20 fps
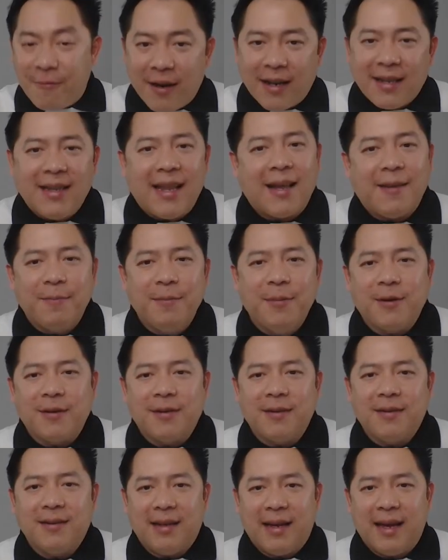I read that book,
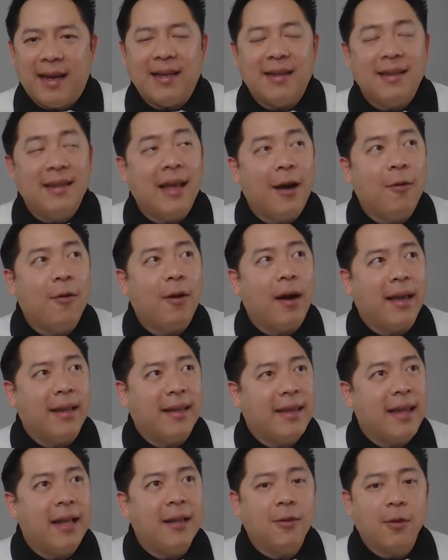and now I
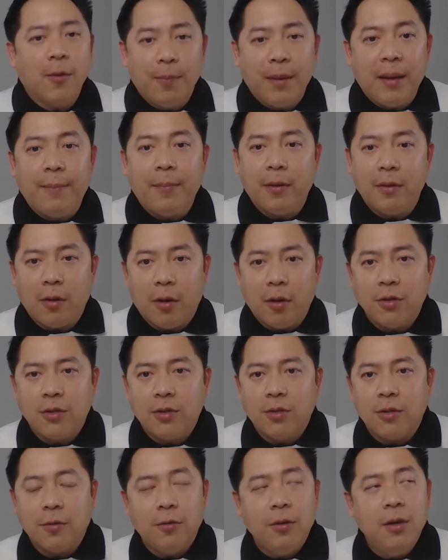tell to people
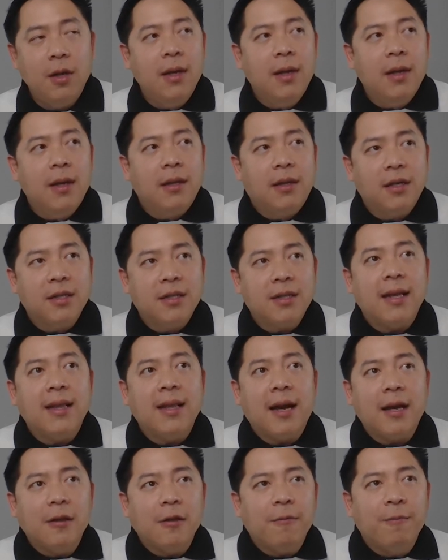also, there's a
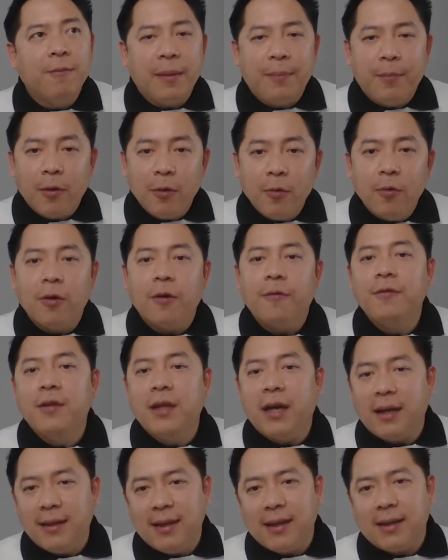lot of people who have
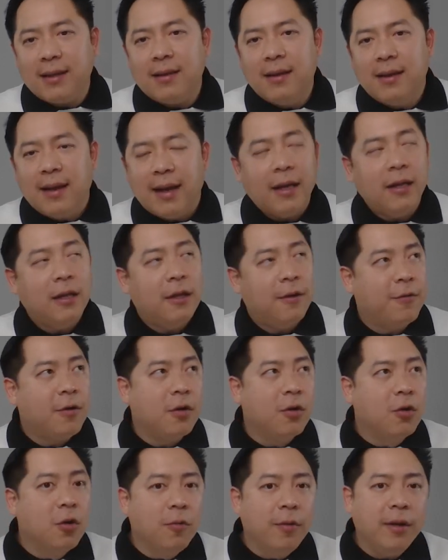done it, and if
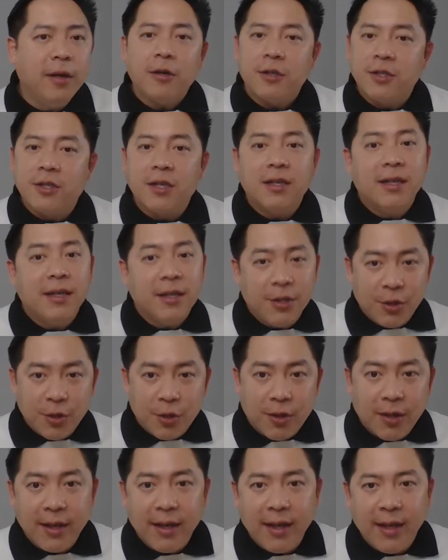you're doing a certain
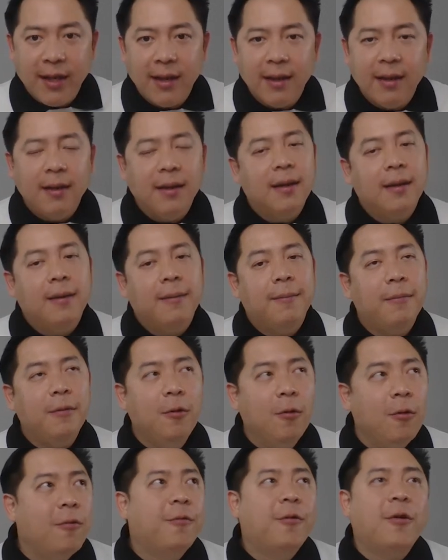journey,
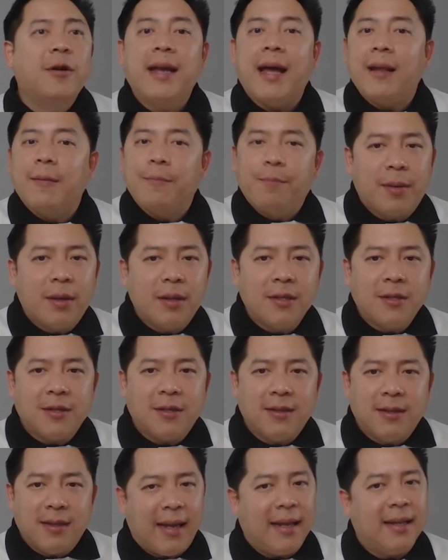look for that
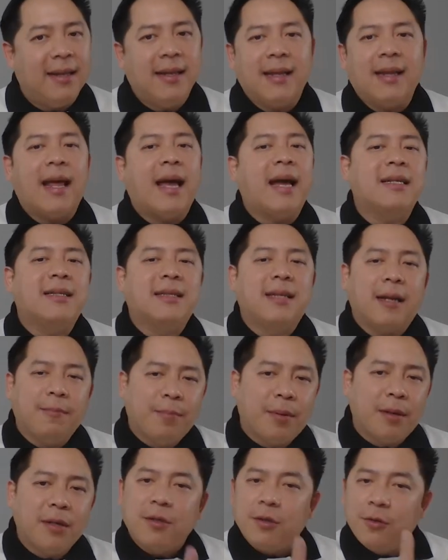person and then ask
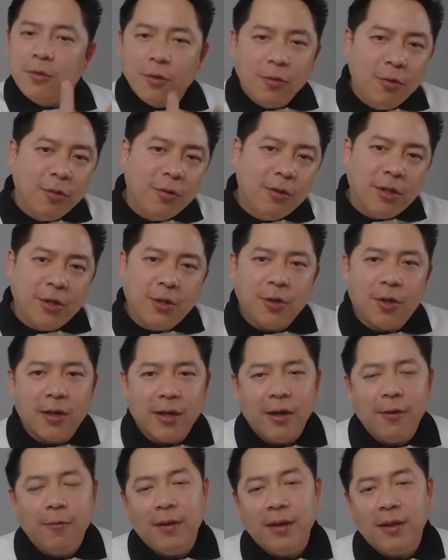that person to do the
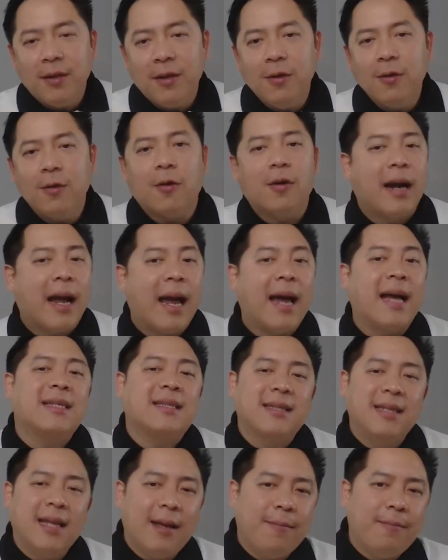journey with you, or
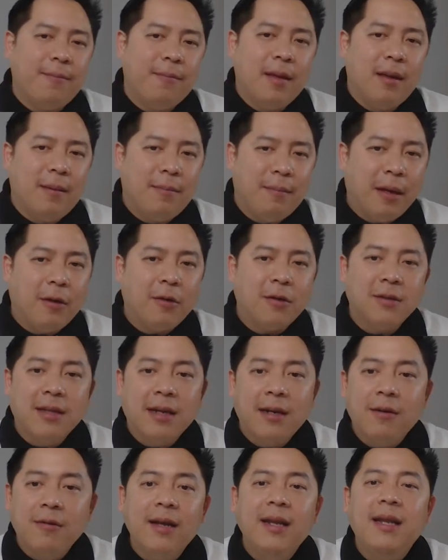ask them, because
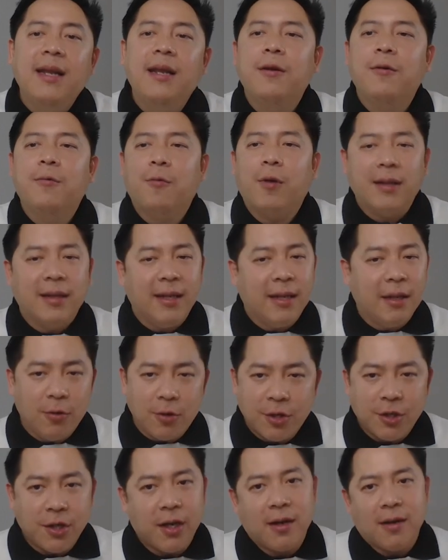they're really wanting
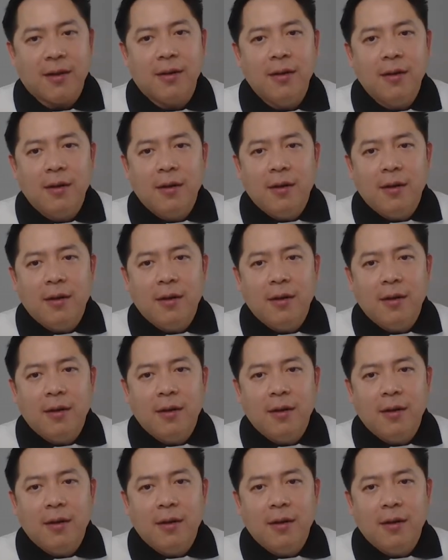to share.